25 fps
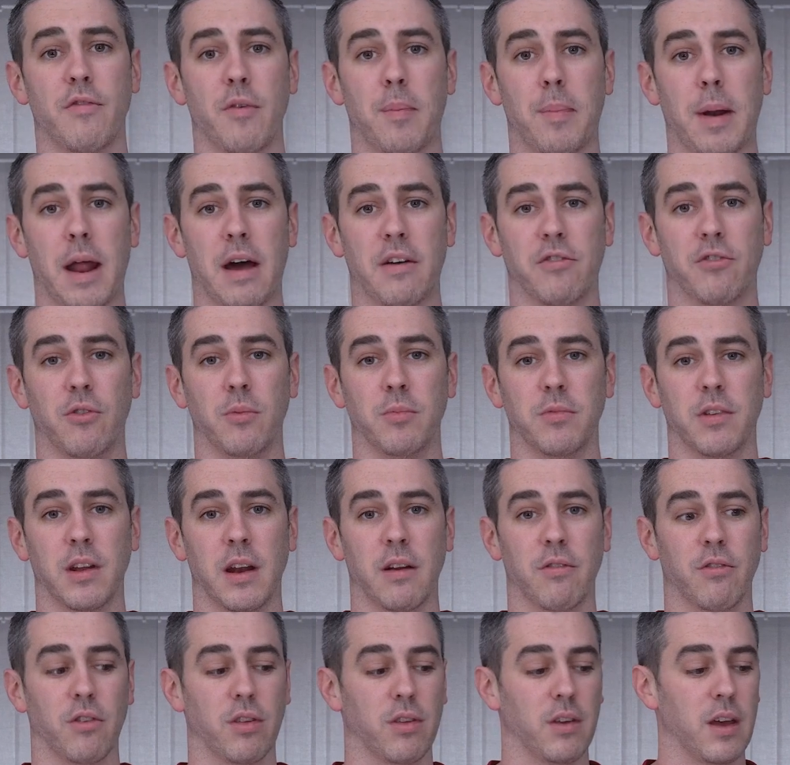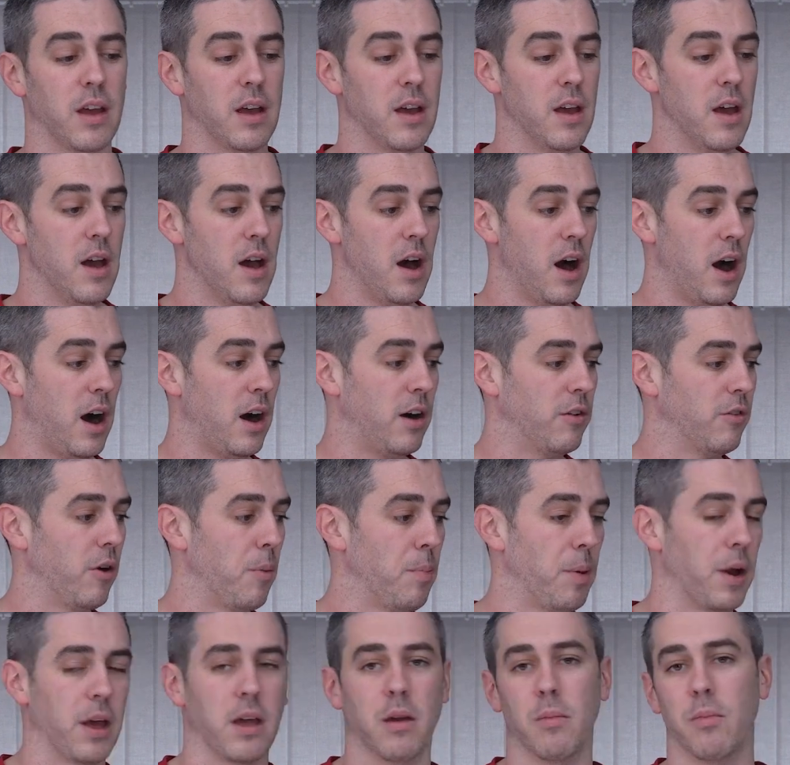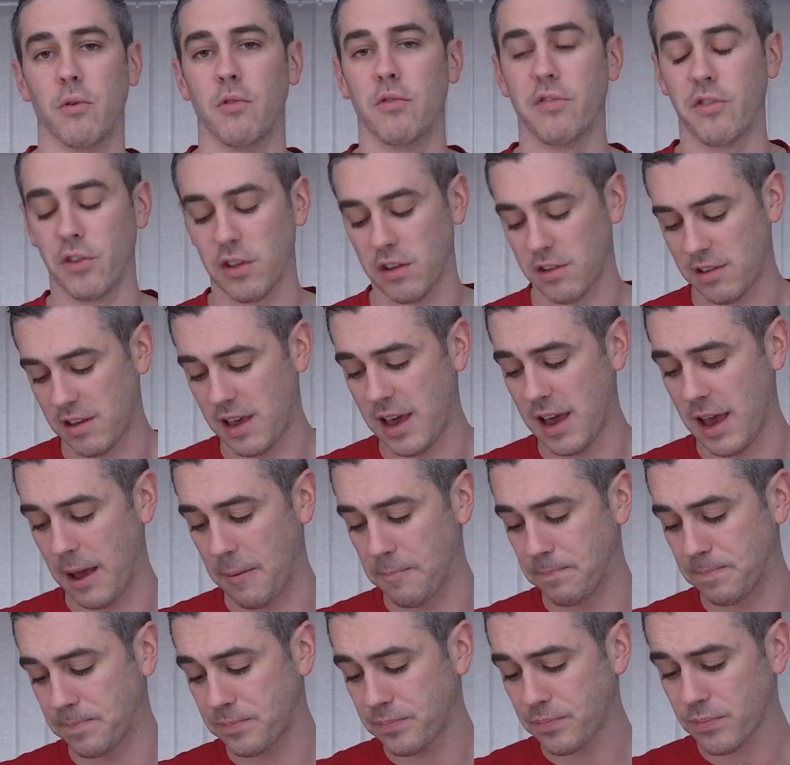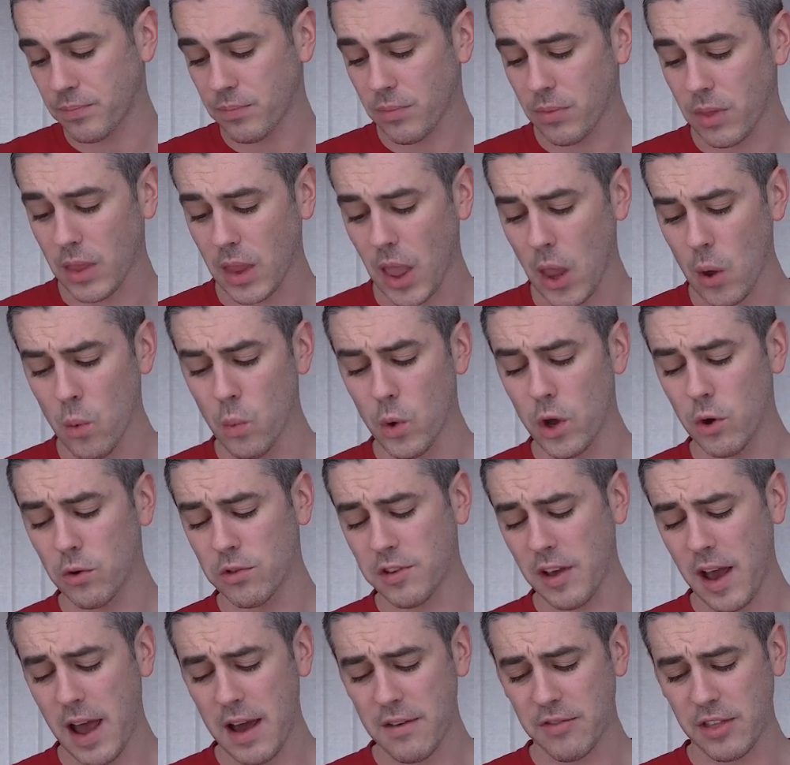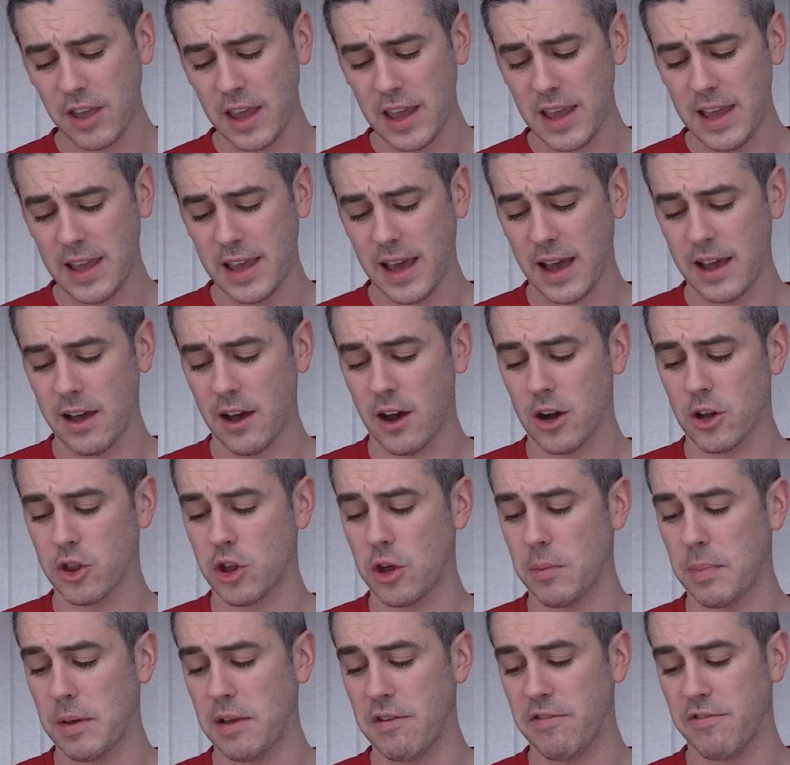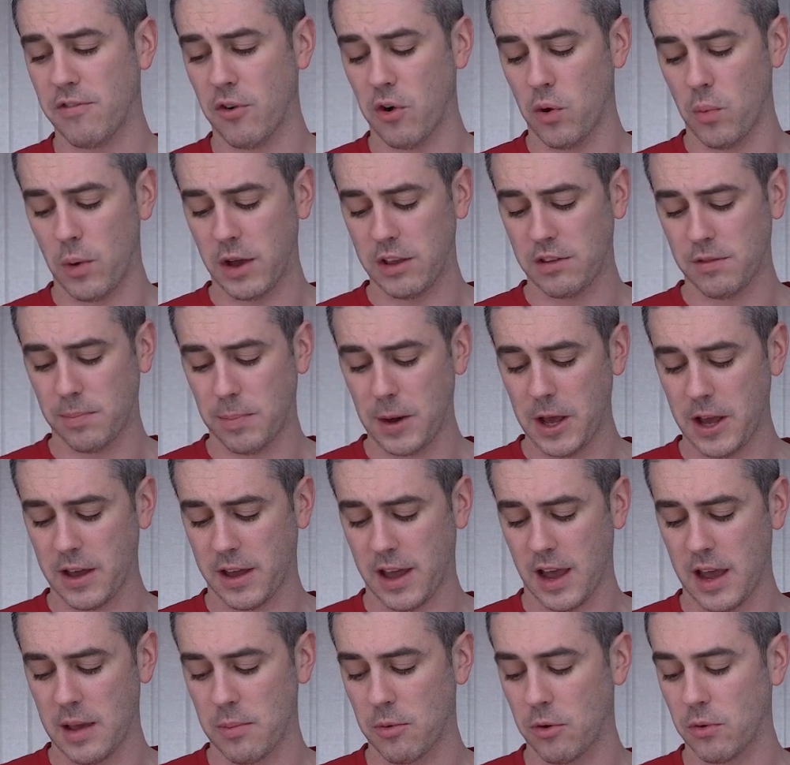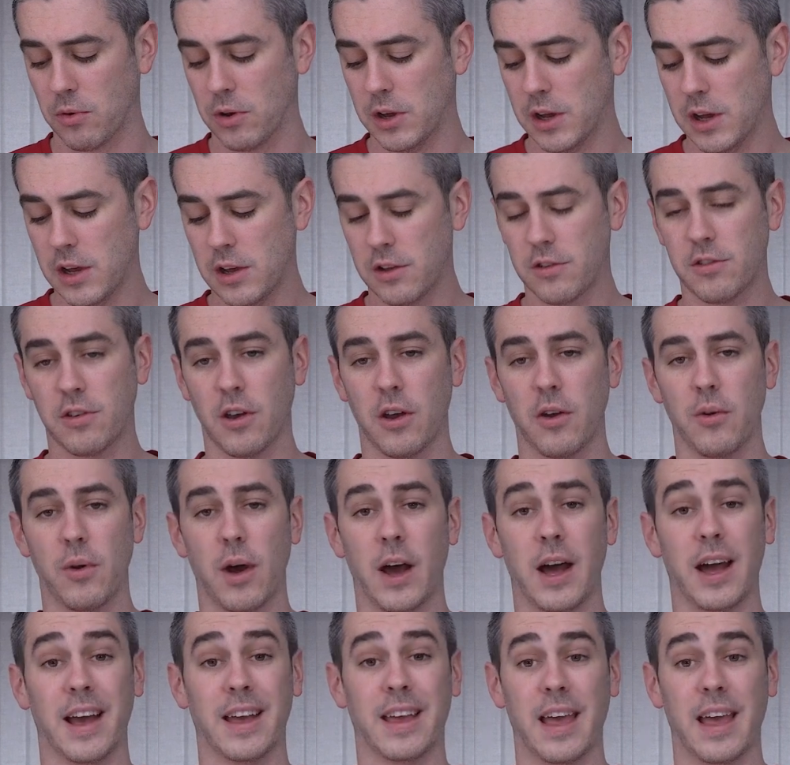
other platforms and everything are applicable for this kit. We also have the EK RGB four-way splitter cable. So